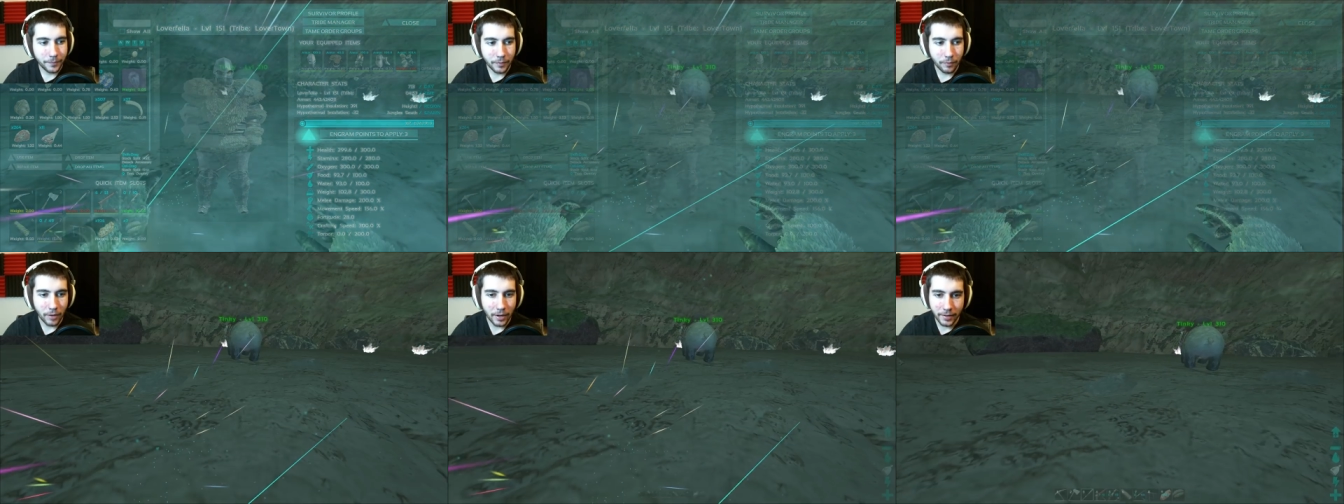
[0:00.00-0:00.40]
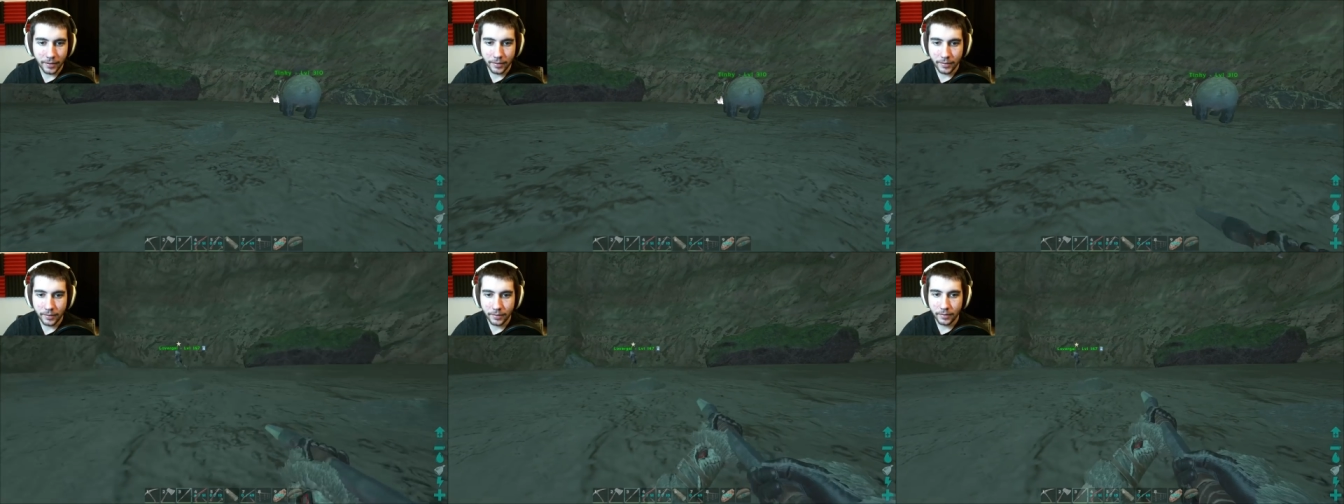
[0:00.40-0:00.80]
Ready?
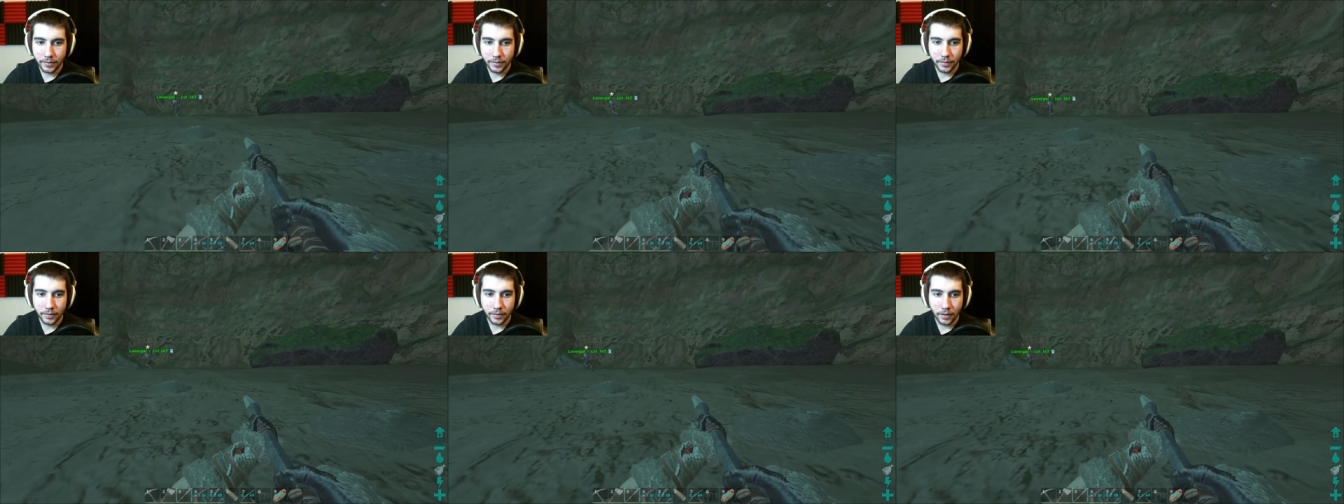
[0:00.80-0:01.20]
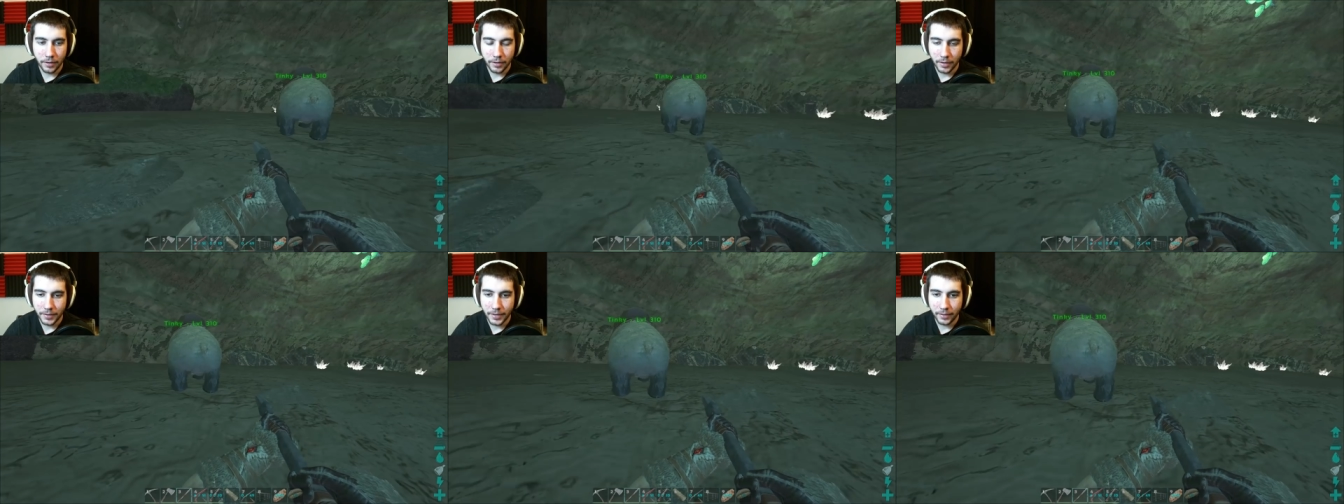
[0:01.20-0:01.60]
Are you
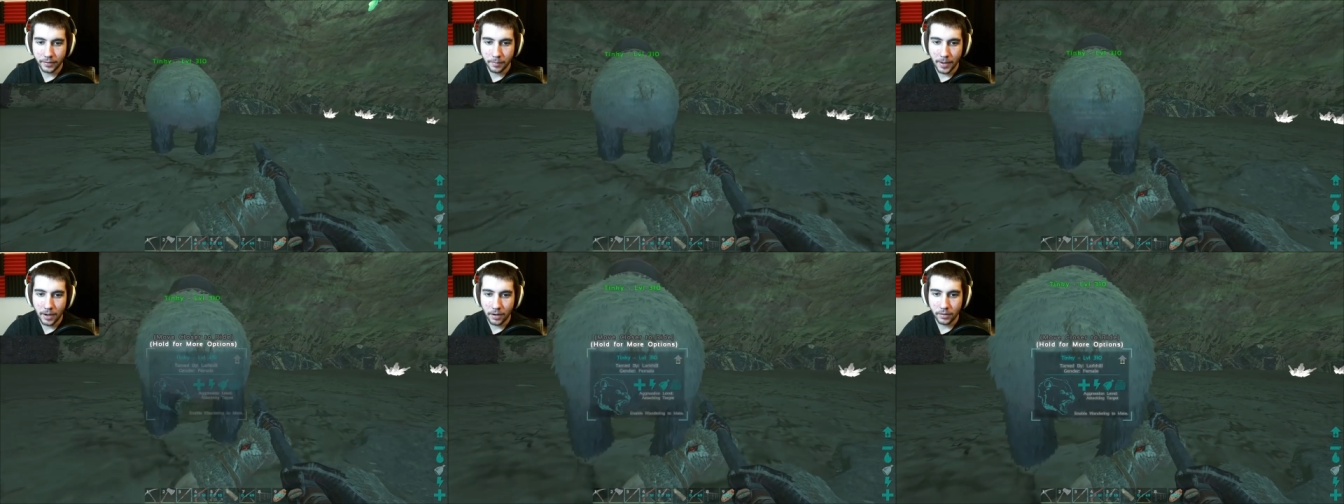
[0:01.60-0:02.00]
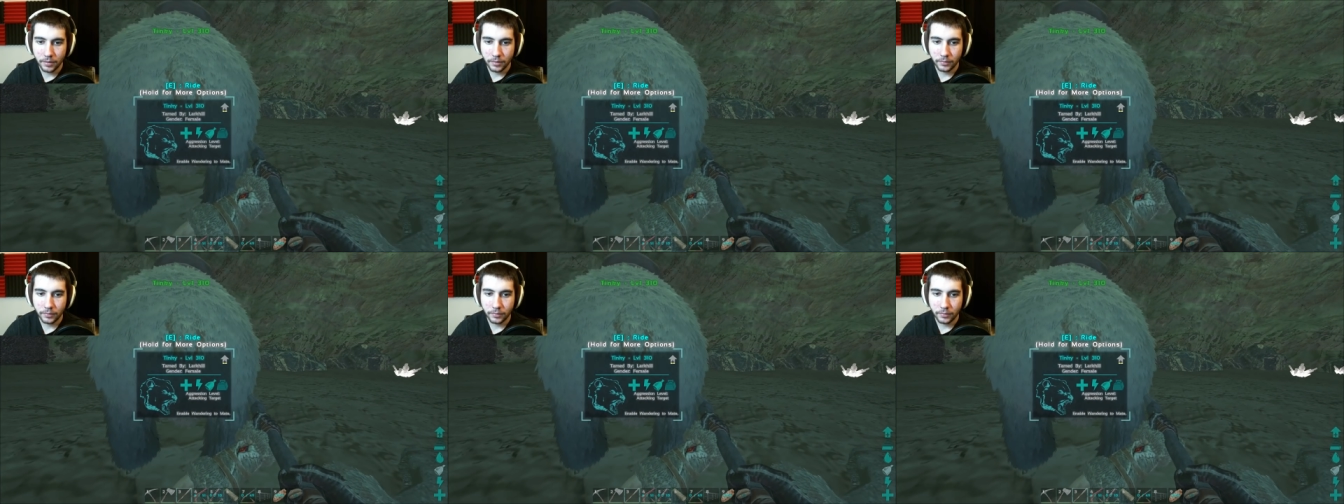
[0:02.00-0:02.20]
not taking the bear?